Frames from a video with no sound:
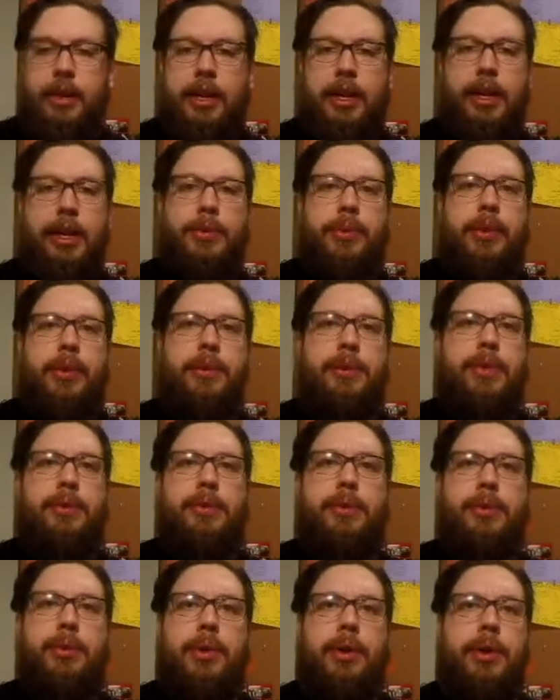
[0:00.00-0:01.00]
Anyway, let's give
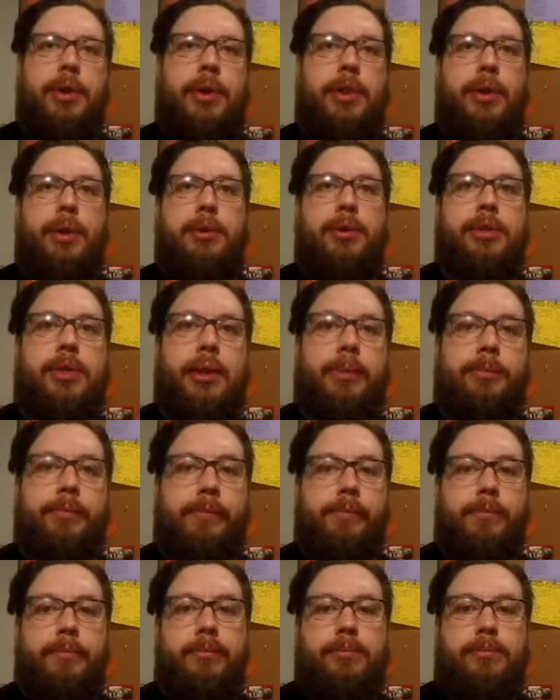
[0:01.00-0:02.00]
you a close-up
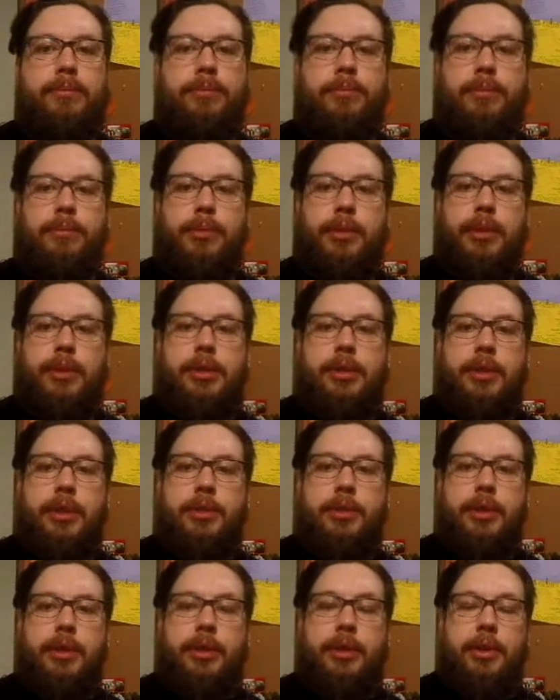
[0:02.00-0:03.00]
and see
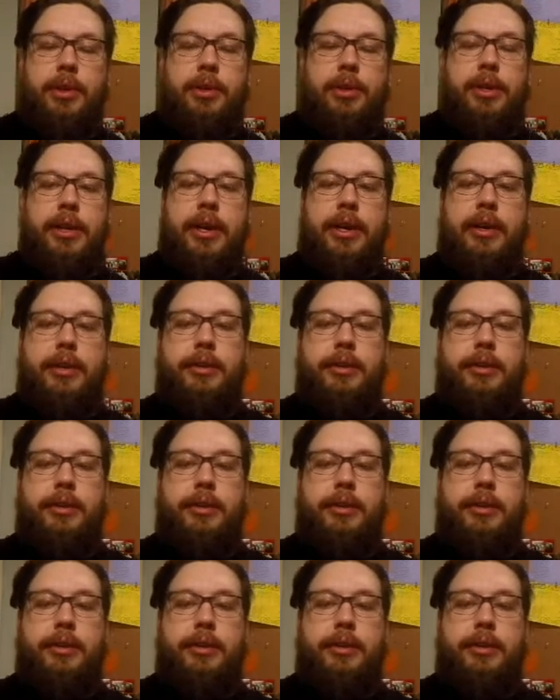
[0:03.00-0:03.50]
what it looks like.